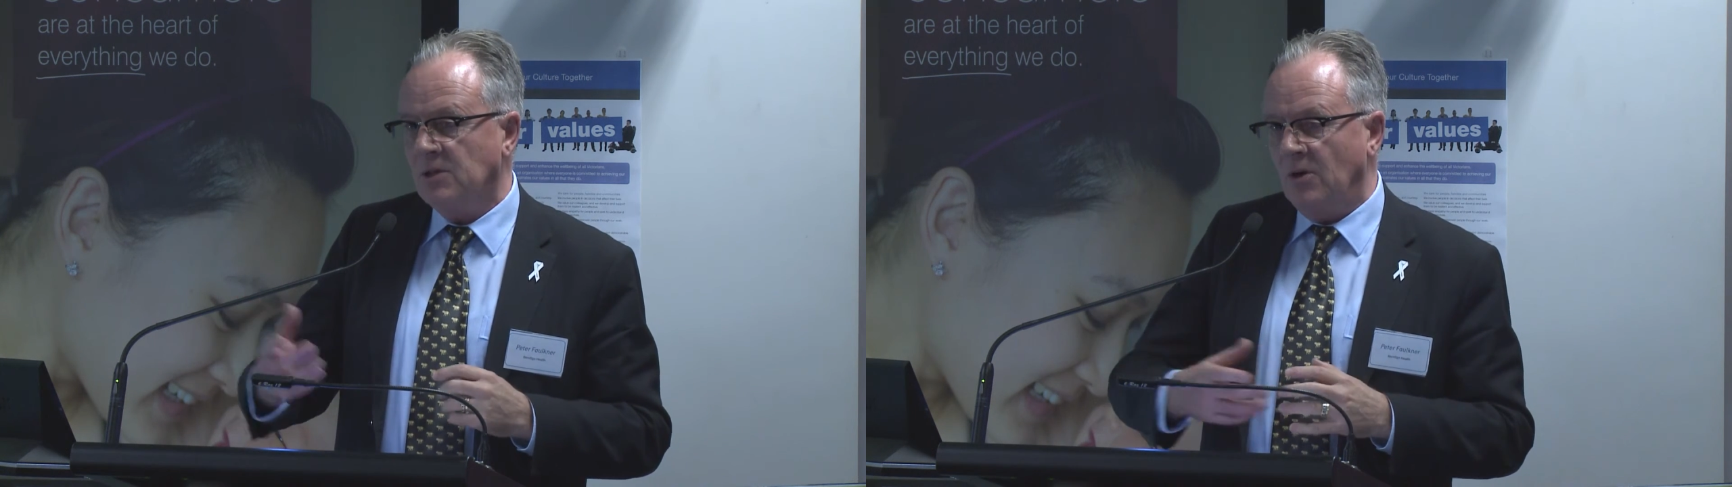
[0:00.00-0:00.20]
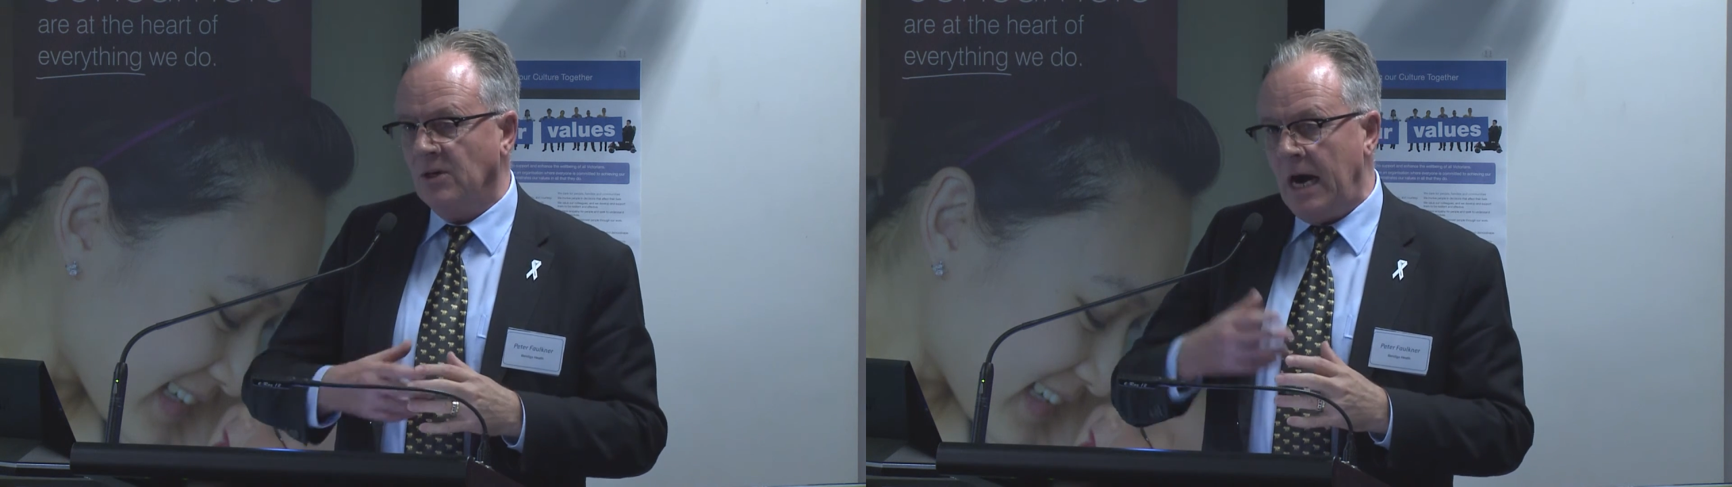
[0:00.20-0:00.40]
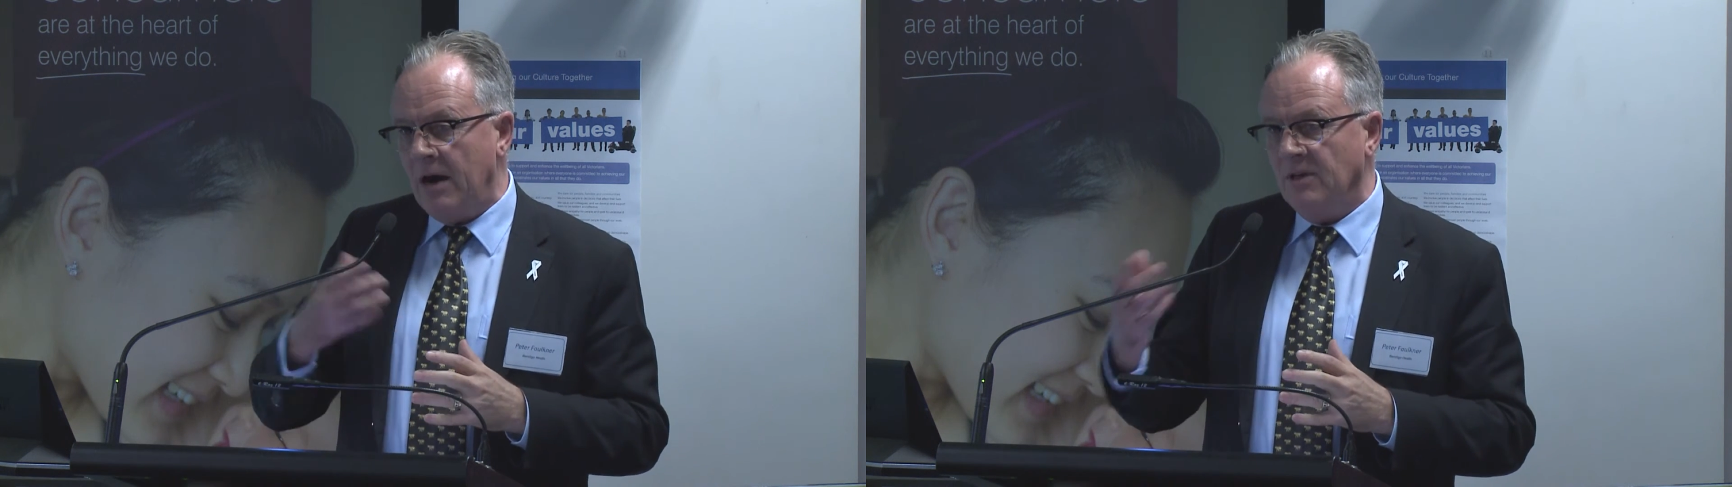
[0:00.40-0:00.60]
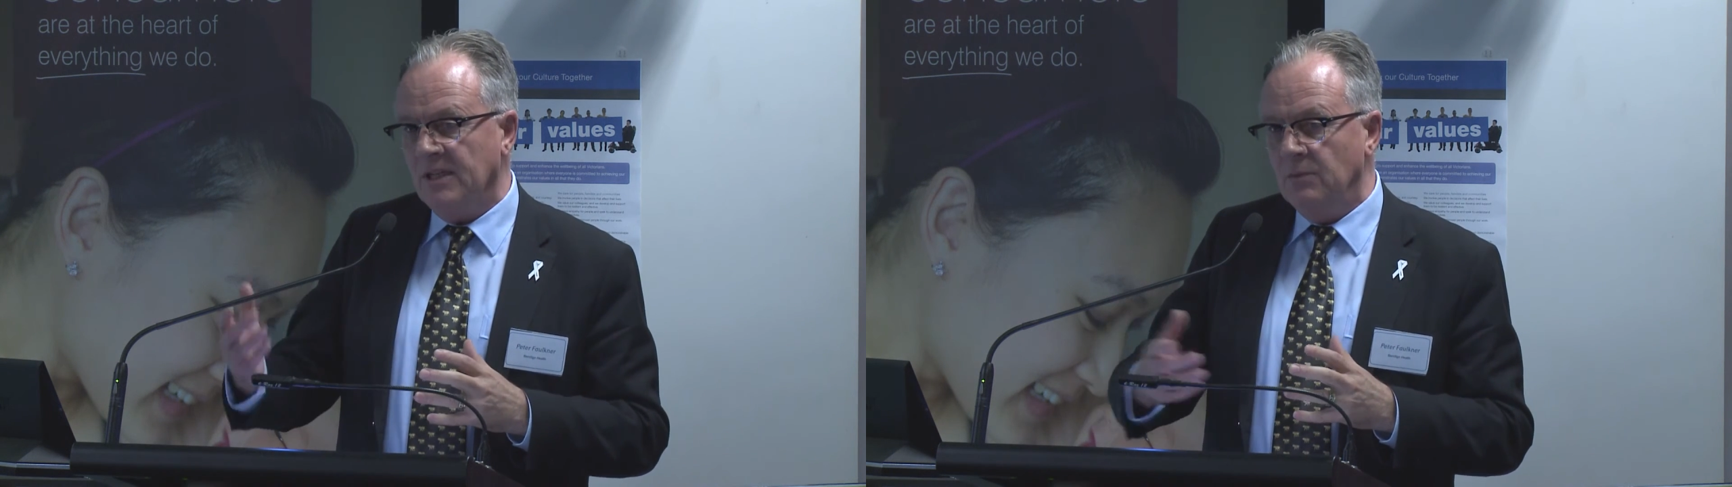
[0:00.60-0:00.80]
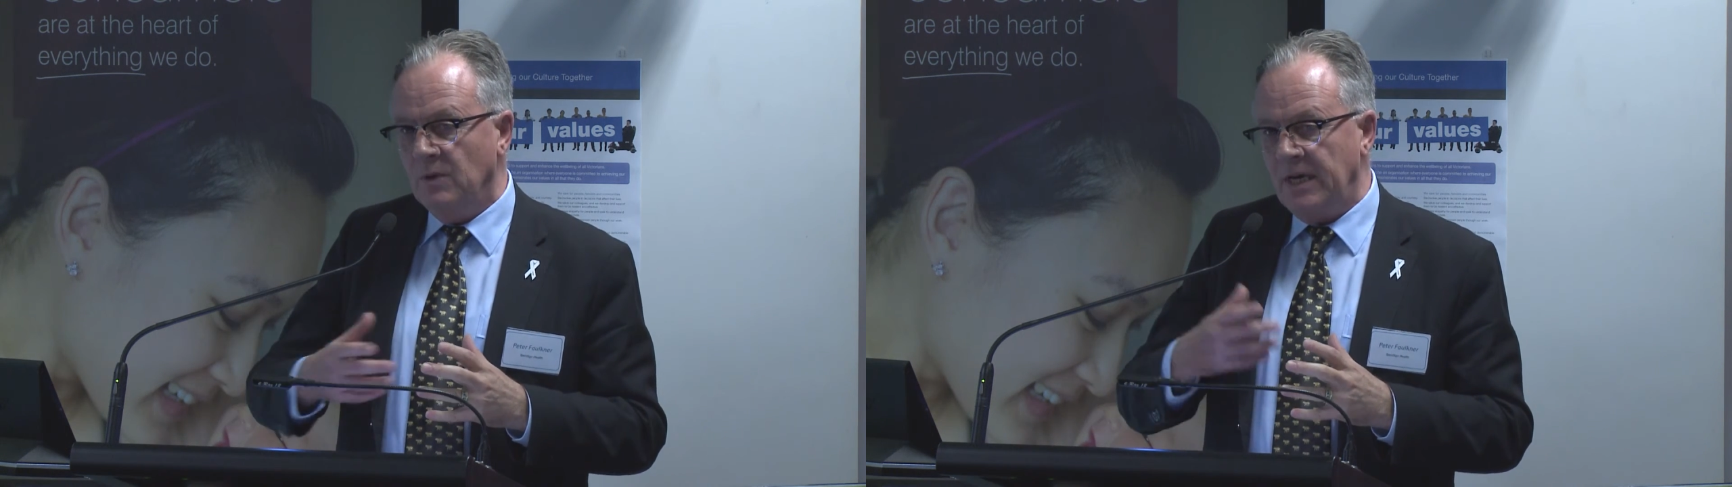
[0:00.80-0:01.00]

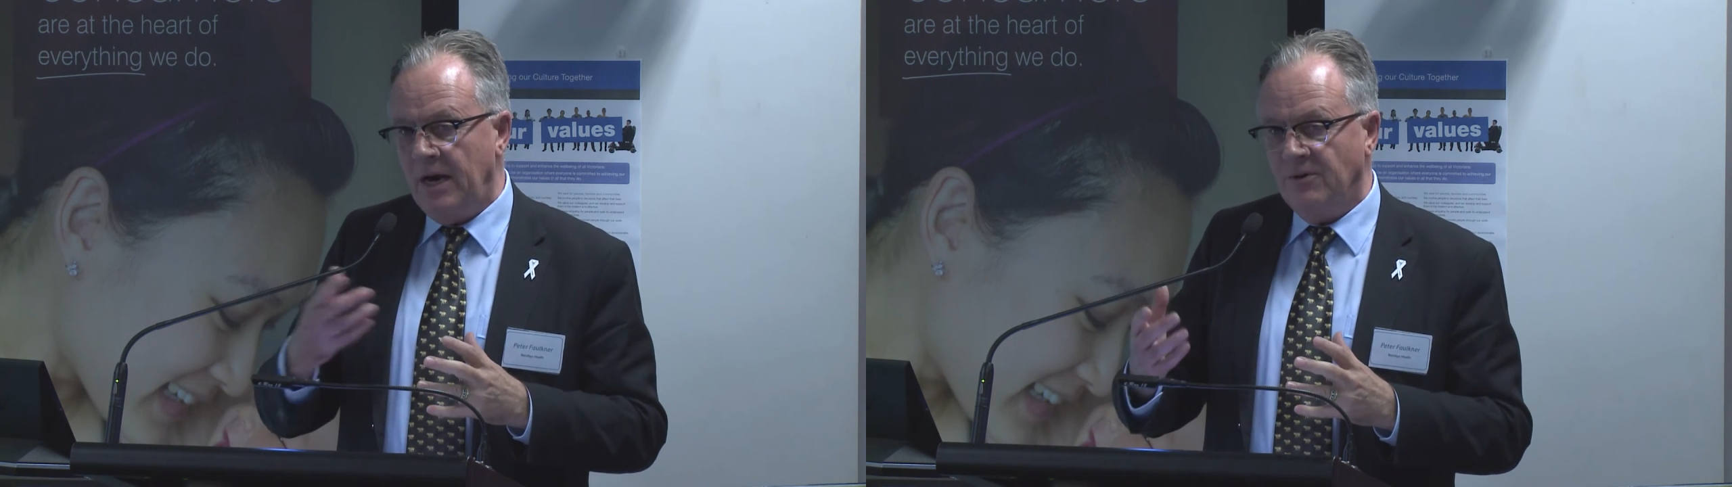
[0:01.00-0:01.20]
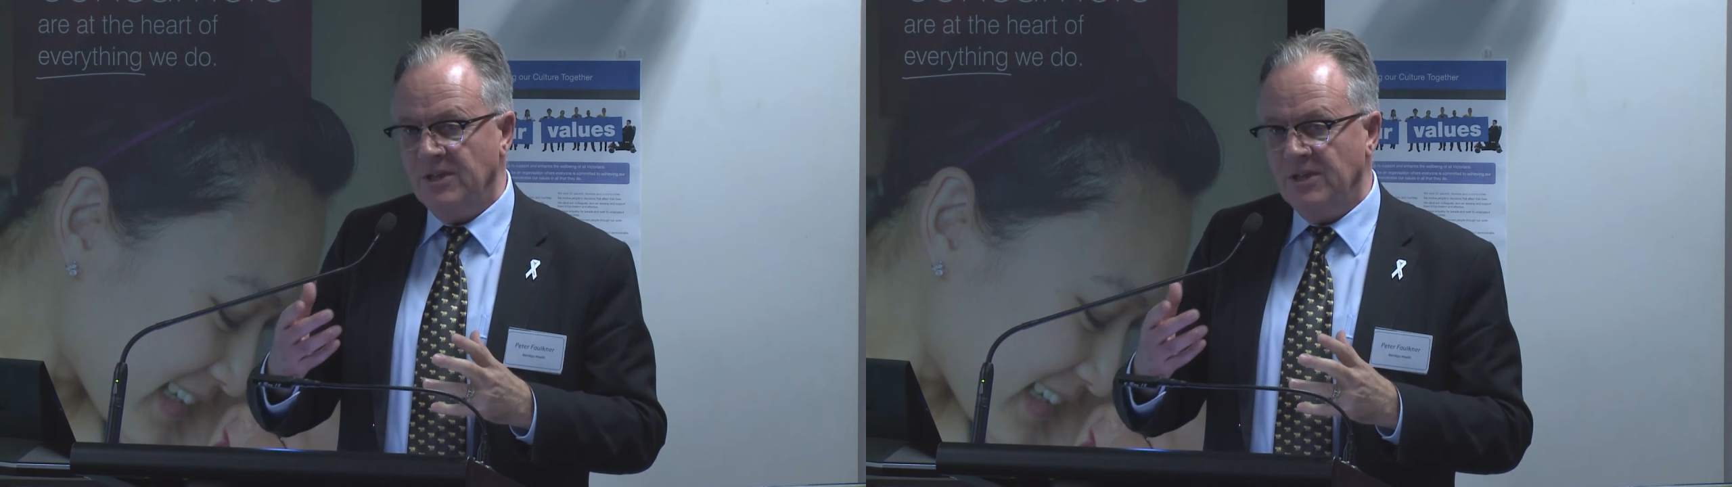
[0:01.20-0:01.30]
concurrently with our